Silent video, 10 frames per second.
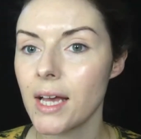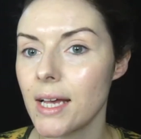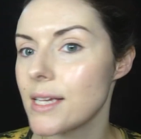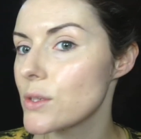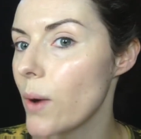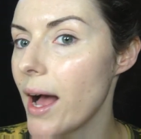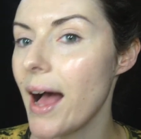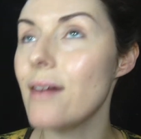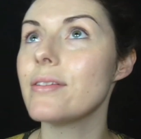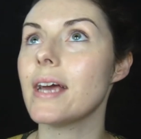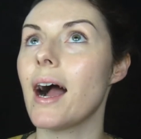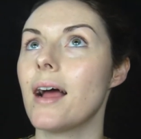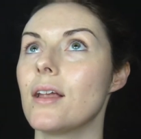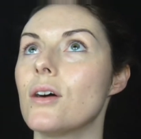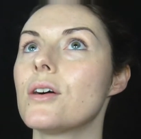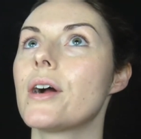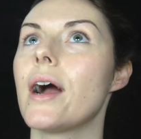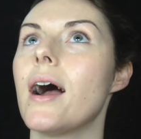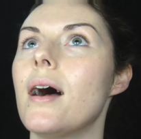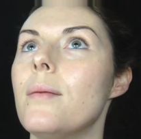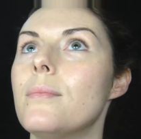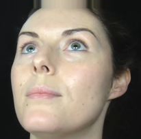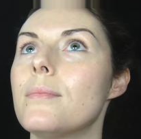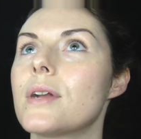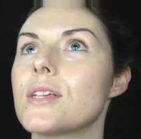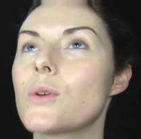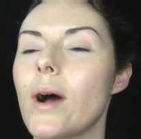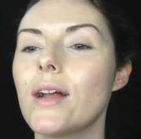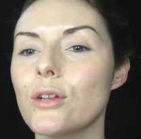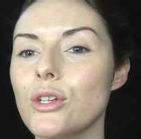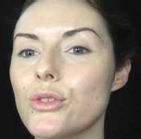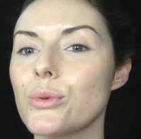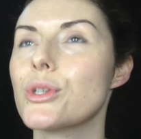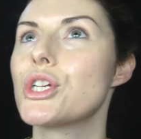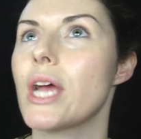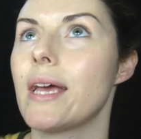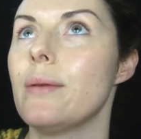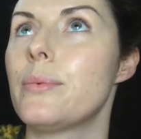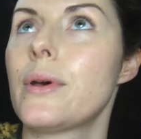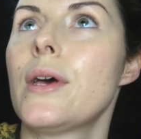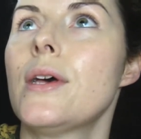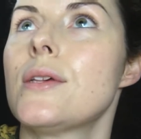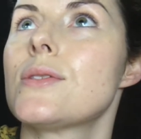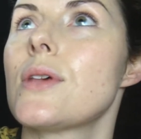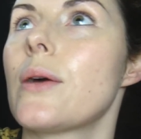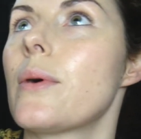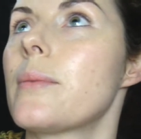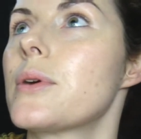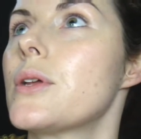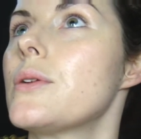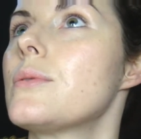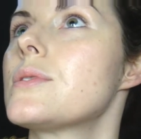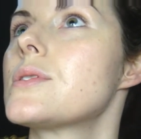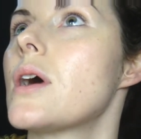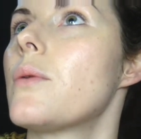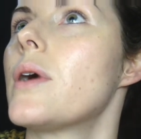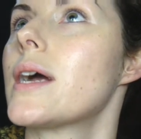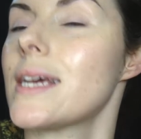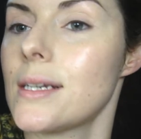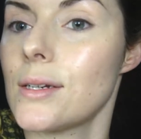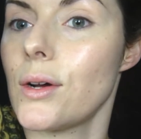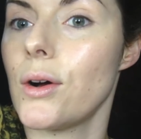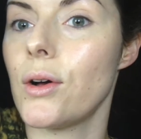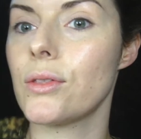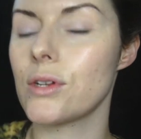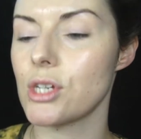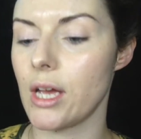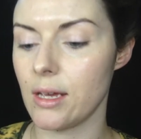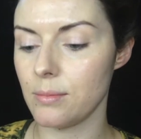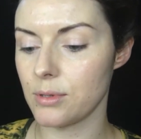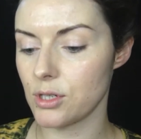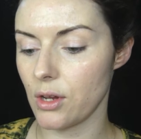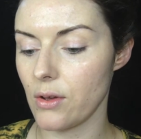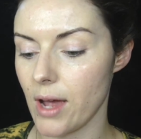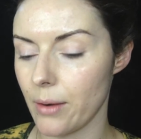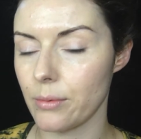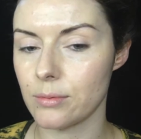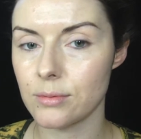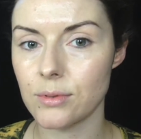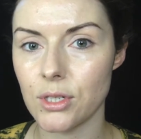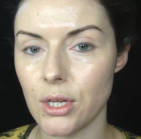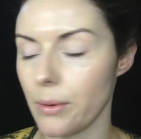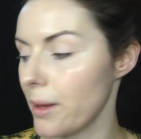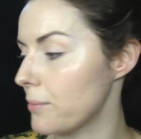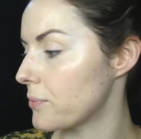It's quite a heavy eye look, but it's quite an unusual shape. So I'm going to start working on the shape and show you how to do it.